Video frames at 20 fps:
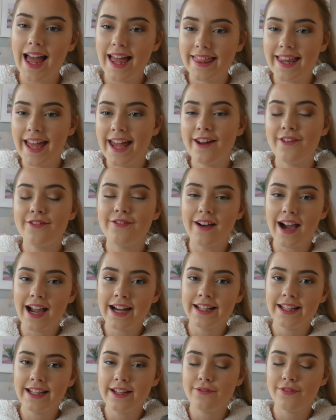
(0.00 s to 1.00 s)
And then
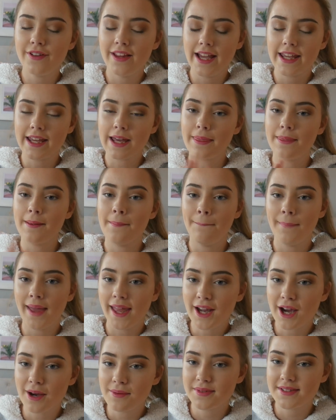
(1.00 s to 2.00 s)
finally for like the
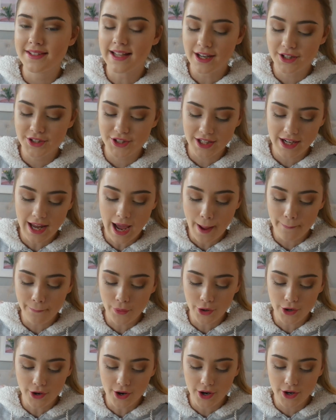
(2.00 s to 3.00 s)
makeup section I
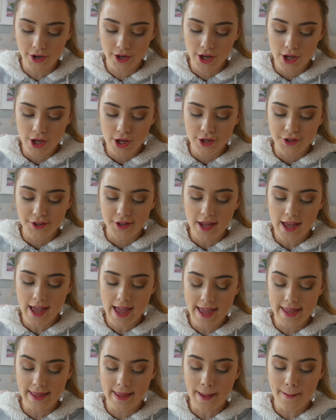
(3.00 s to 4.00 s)
put on
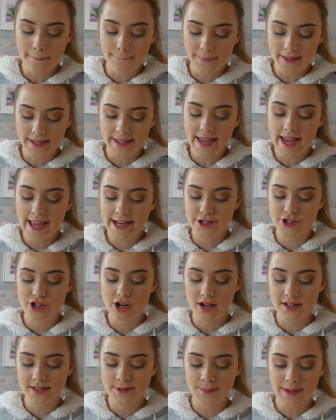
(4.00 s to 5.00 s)
a
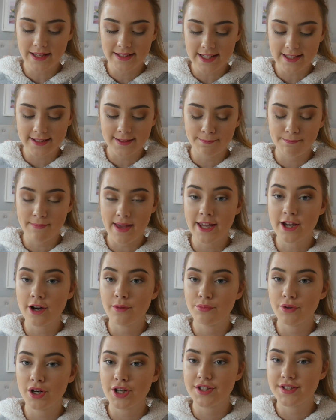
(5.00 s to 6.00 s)
BH Cosmetics
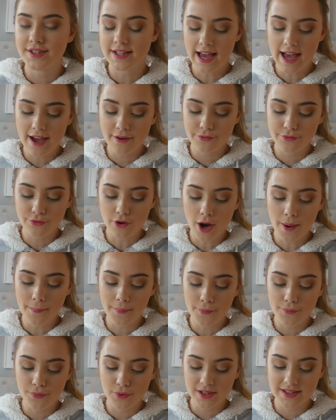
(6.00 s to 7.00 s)
makeup brush set
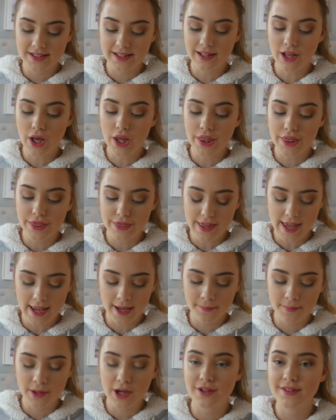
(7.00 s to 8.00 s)
from Pretty Little
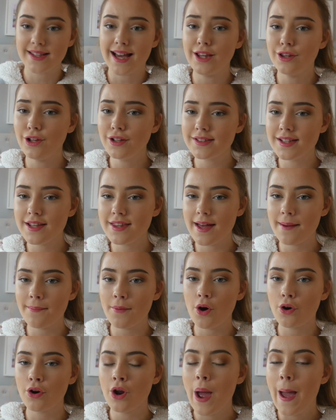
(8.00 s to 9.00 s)
Thing because I looked at
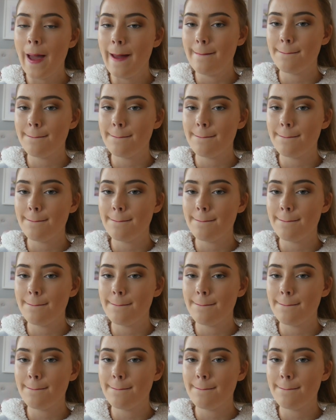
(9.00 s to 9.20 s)
them on